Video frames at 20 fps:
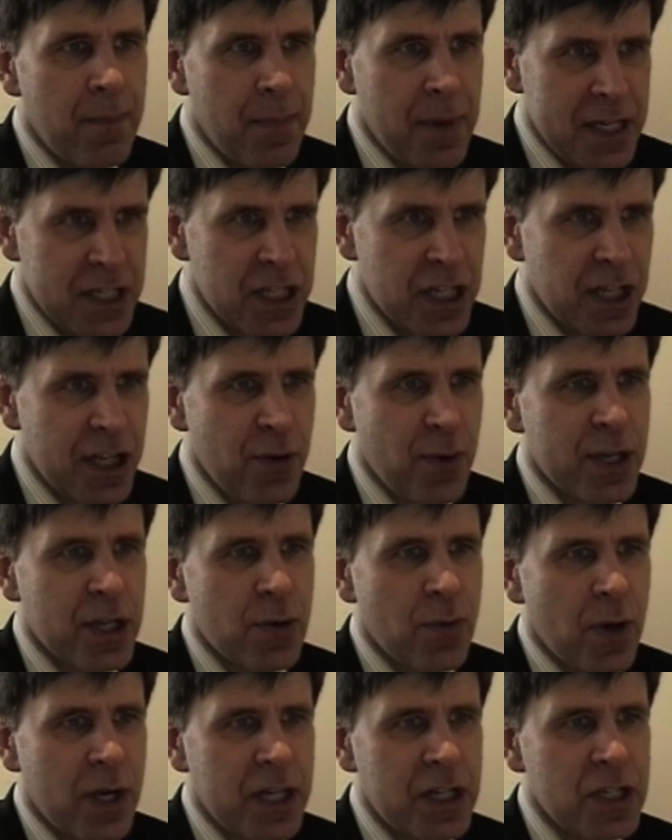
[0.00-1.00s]
Basically what
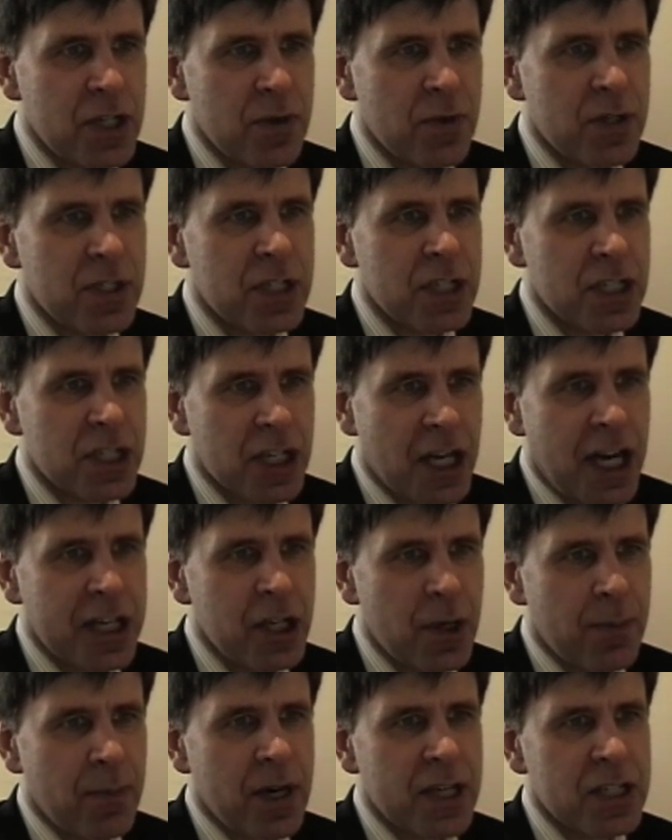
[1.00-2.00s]
you want to do is
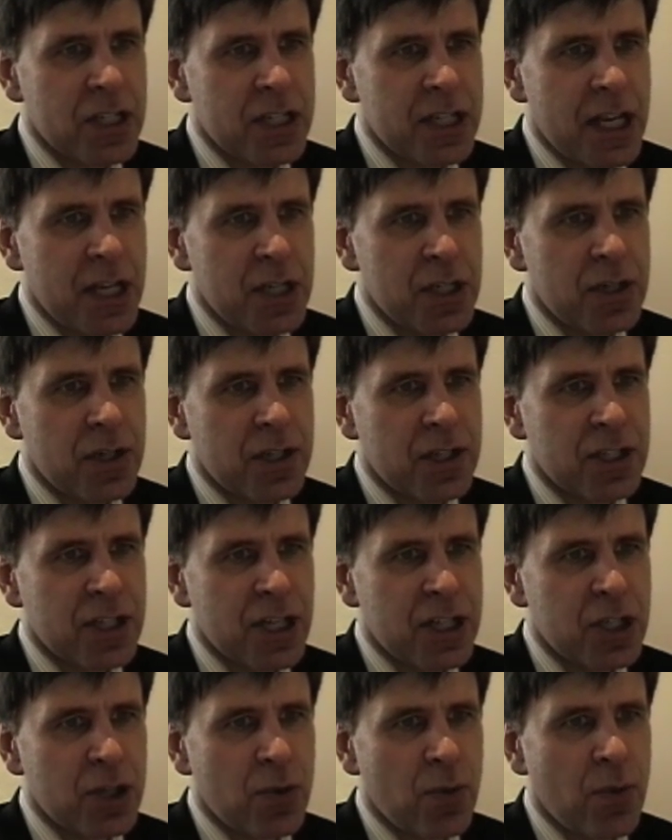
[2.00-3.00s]
design your presentation in
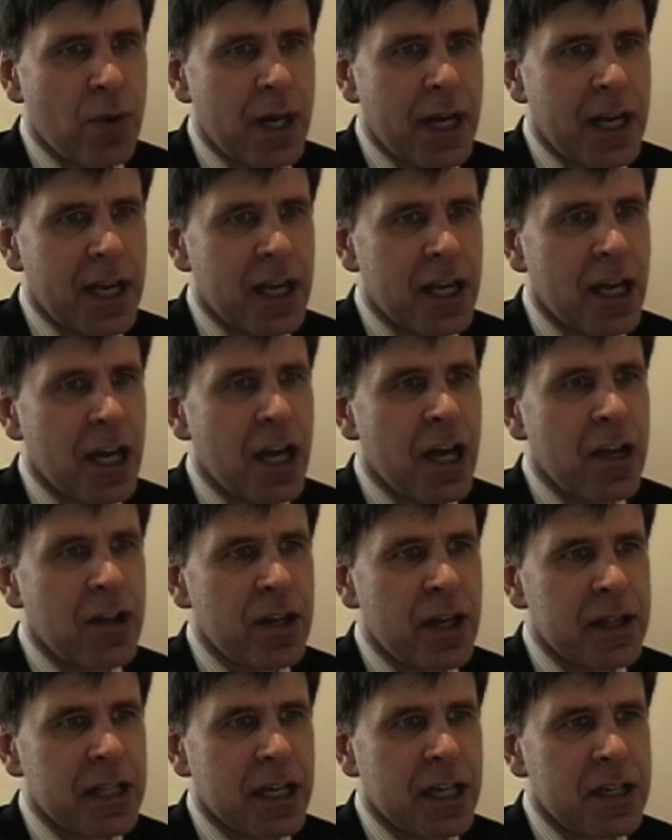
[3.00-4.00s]
such a way
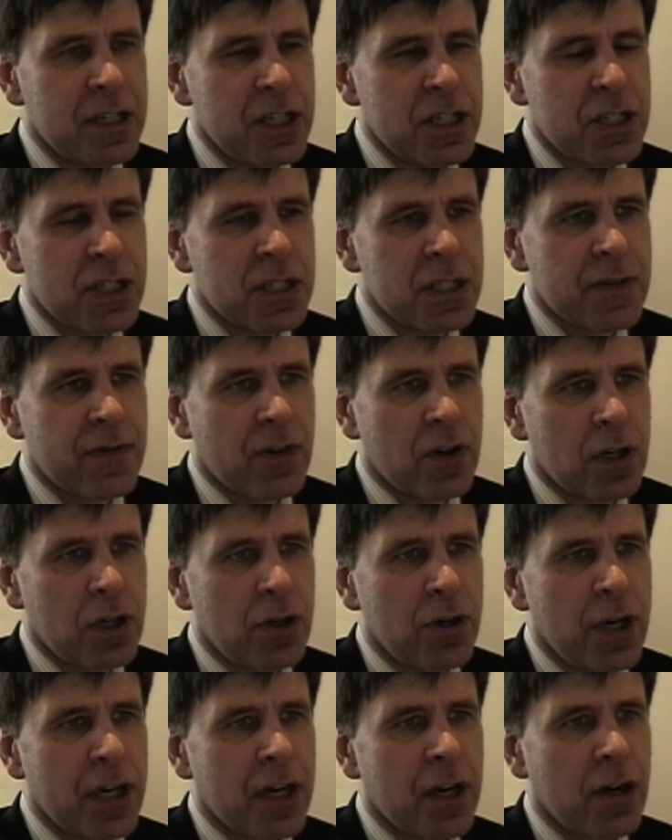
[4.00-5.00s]
that the conditions for
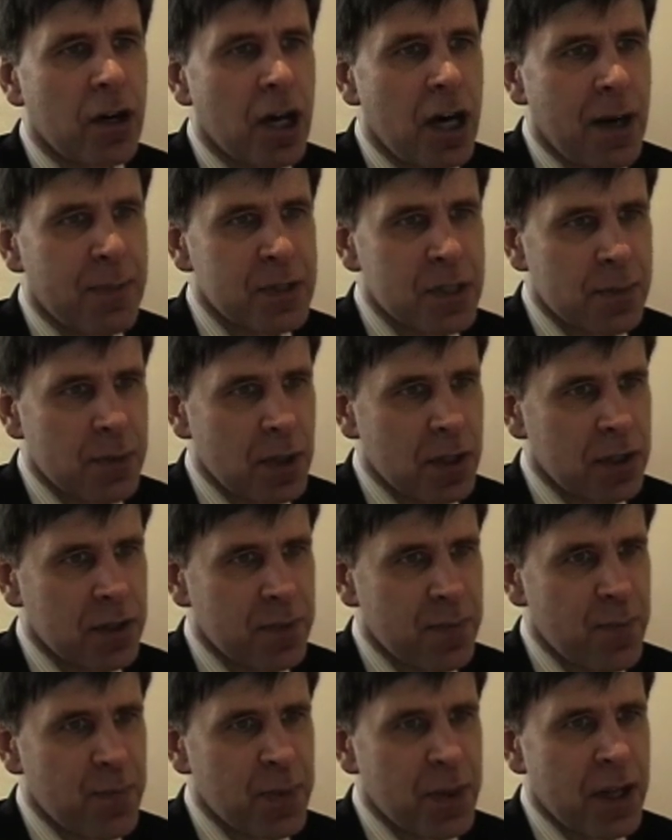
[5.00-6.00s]
learning are optimal.
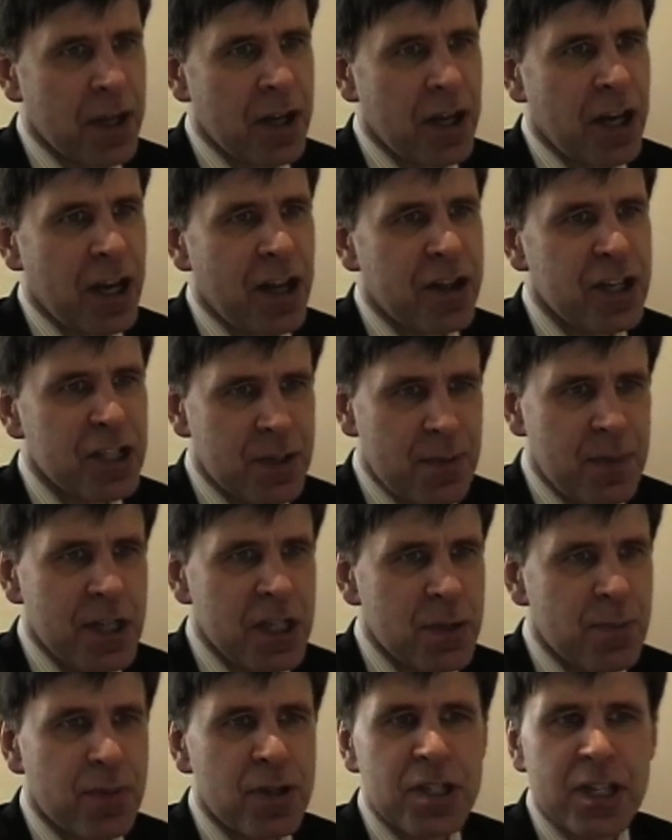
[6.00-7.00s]
And this
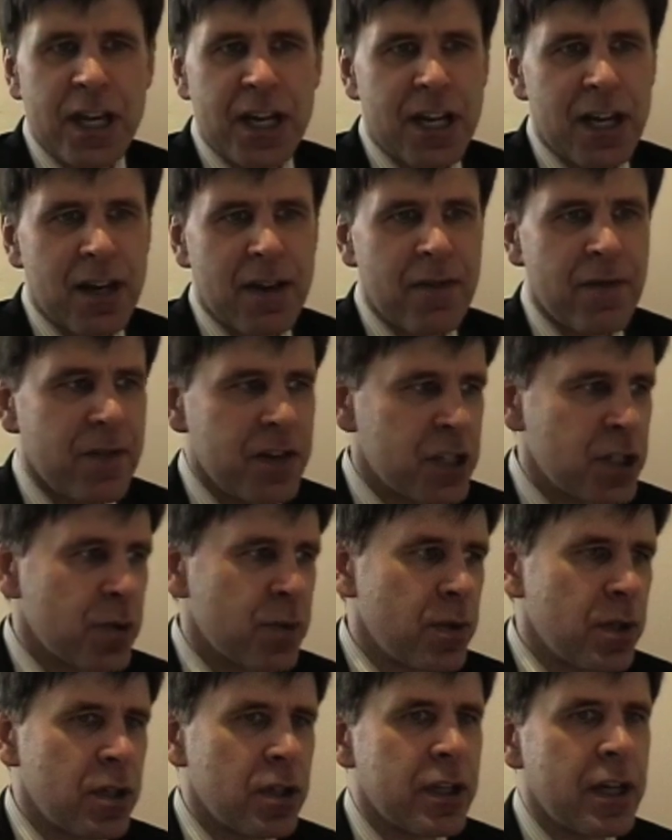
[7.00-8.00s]
means presenting
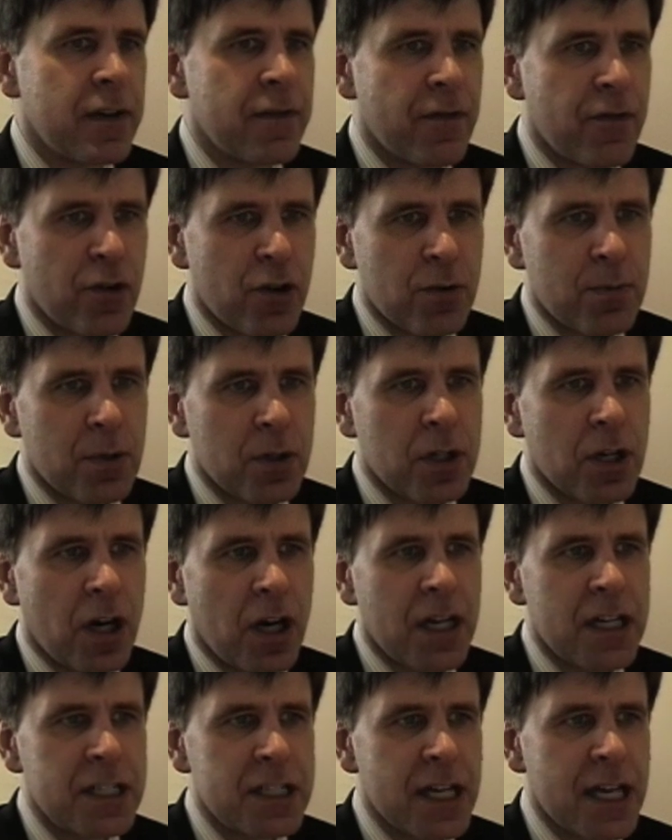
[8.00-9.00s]
visual and verbal
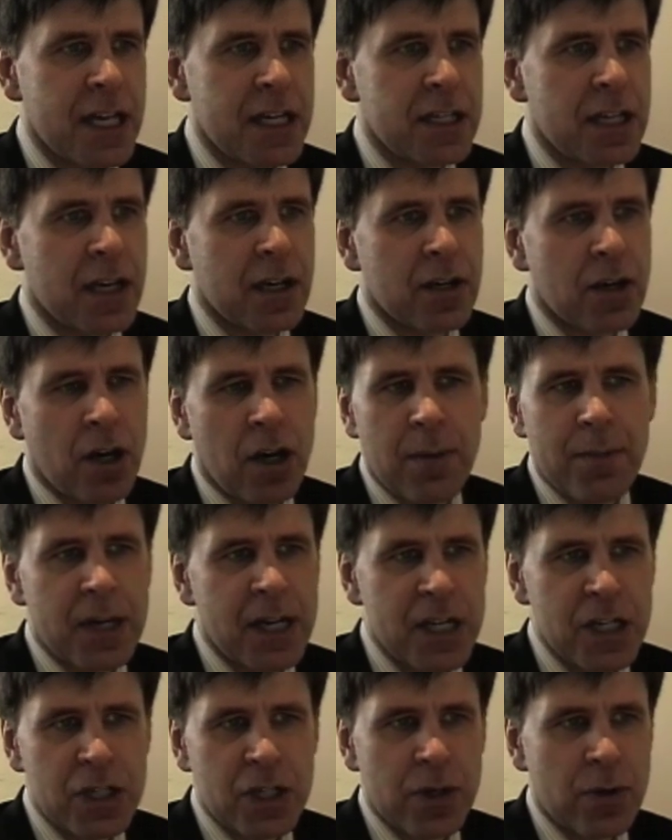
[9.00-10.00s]
content in
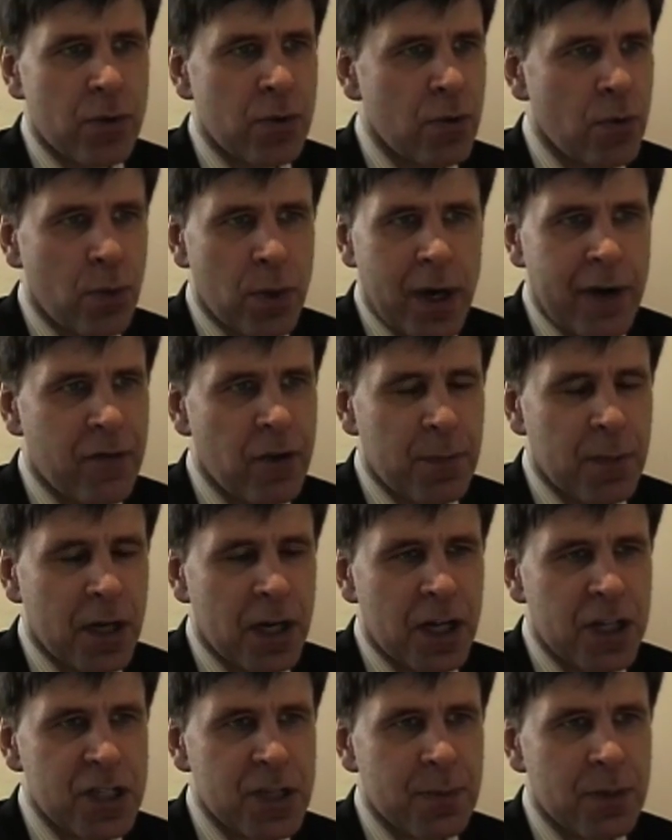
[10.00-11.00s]
combination wherever
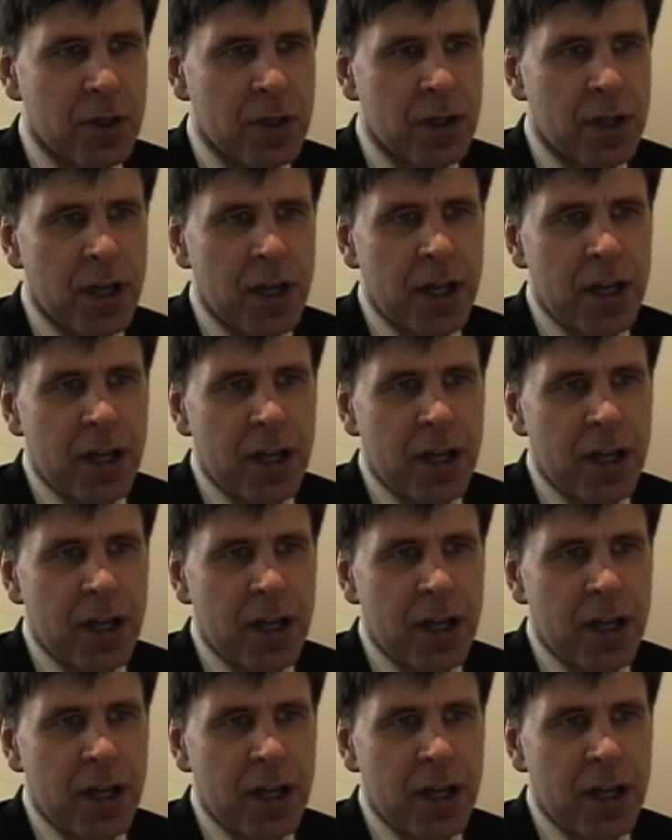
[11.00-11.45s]
possible,